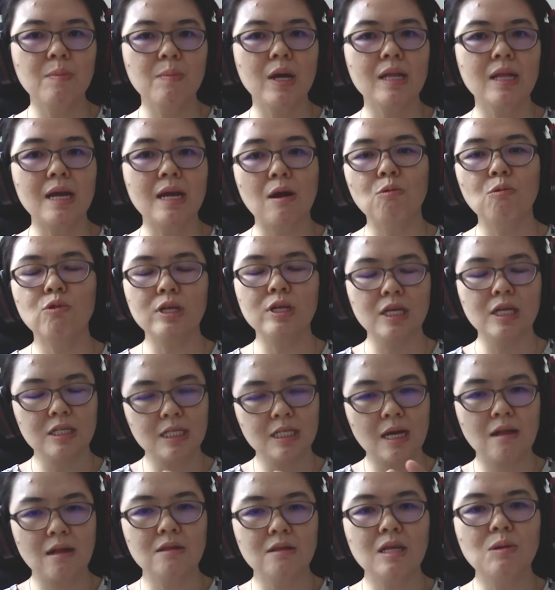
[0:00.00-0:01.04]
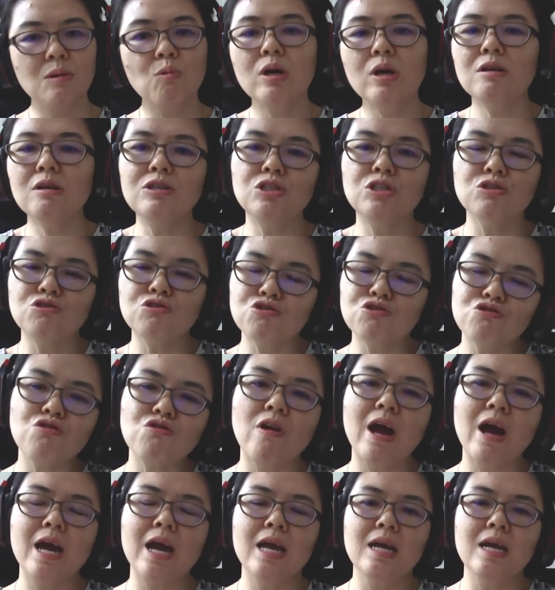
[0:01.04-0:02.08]
But I would tell them, why don't you
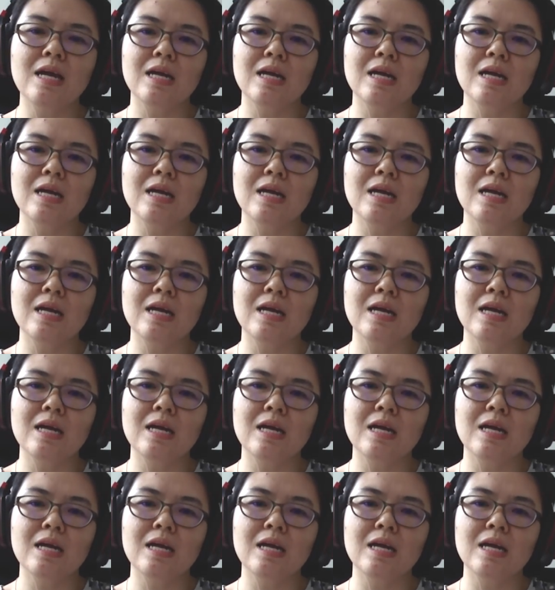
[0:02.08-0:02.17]
try